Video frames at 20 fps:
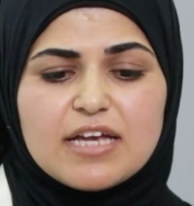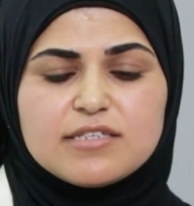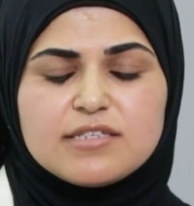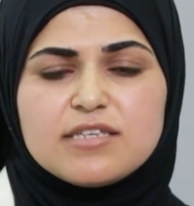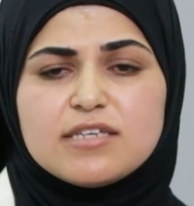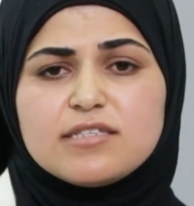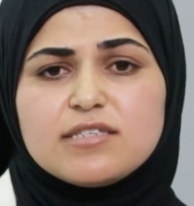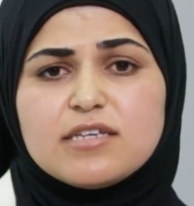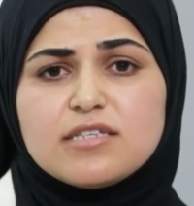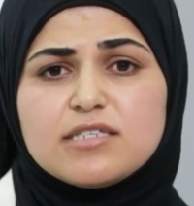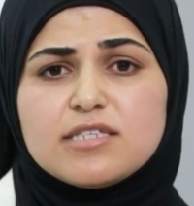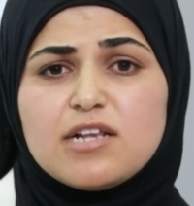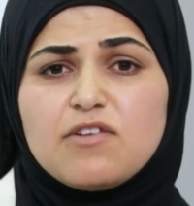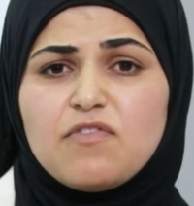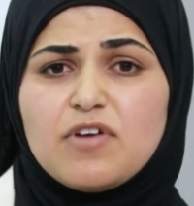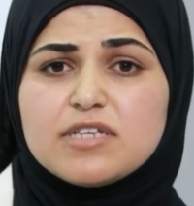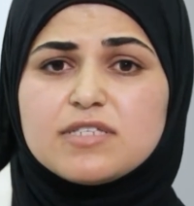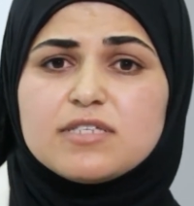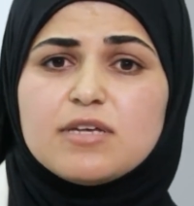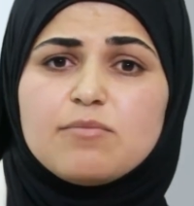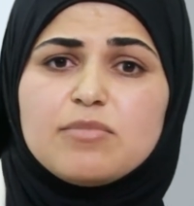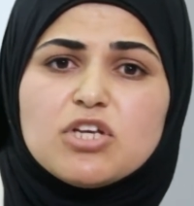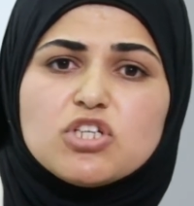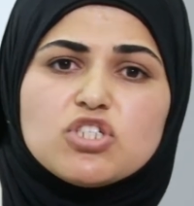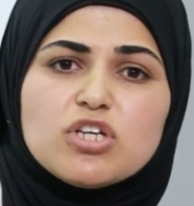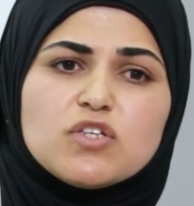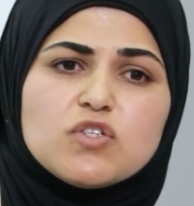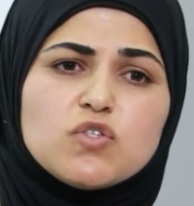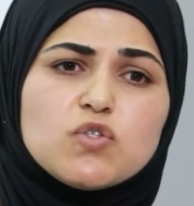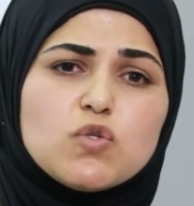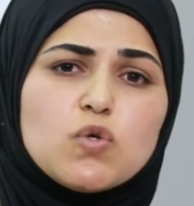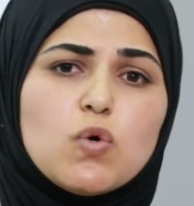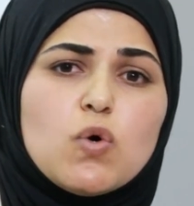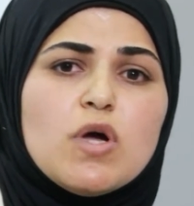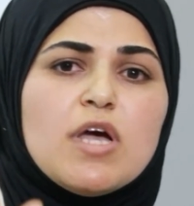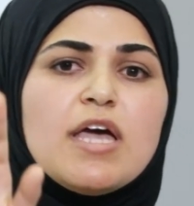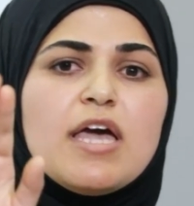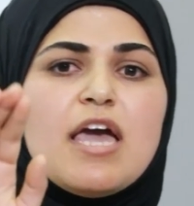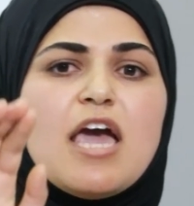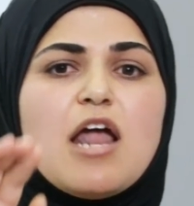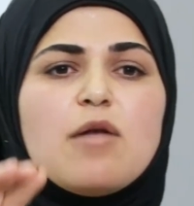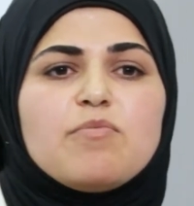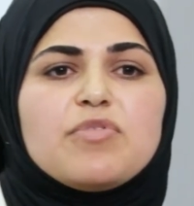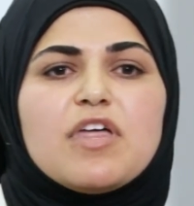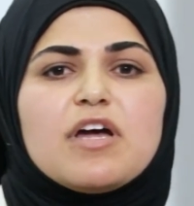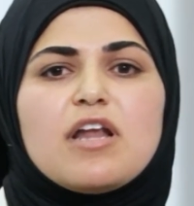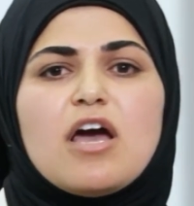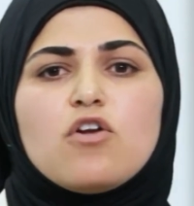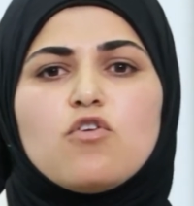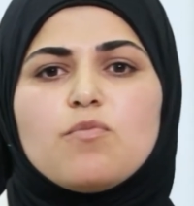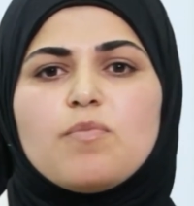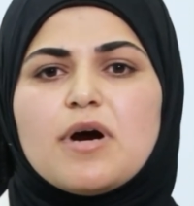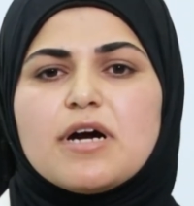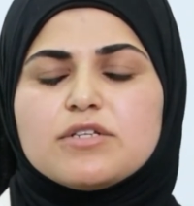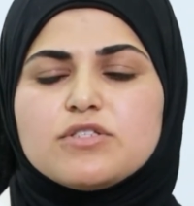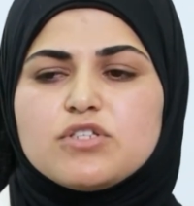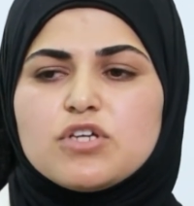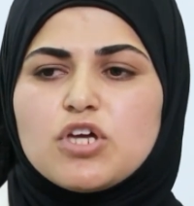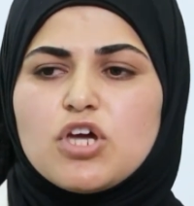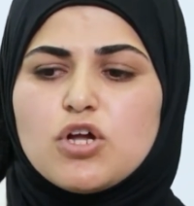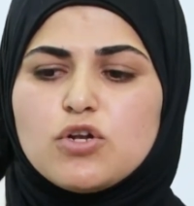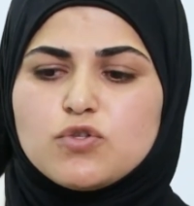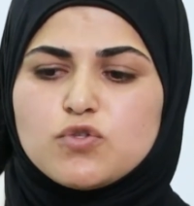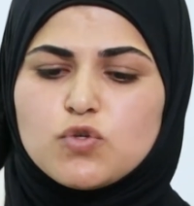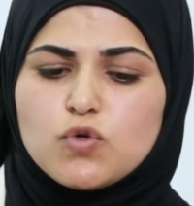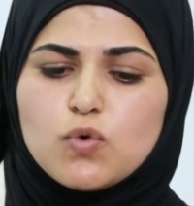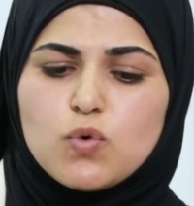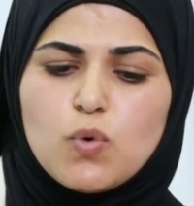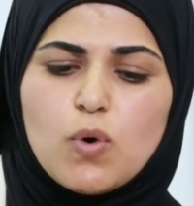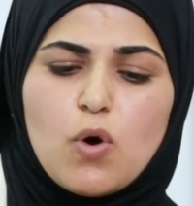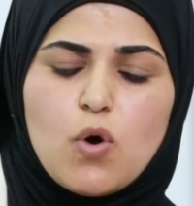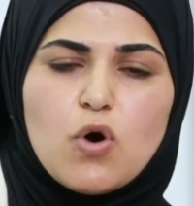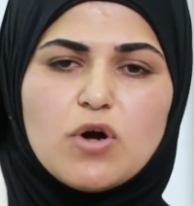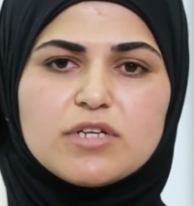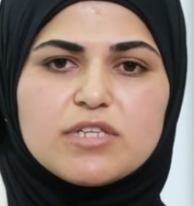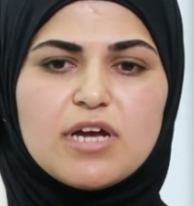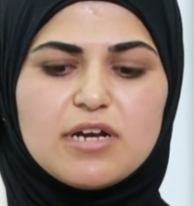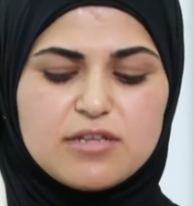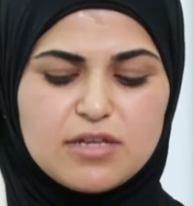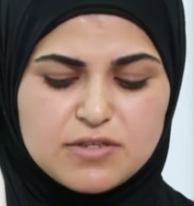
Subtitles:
assisted self-assembly just to help the nanoparticle to order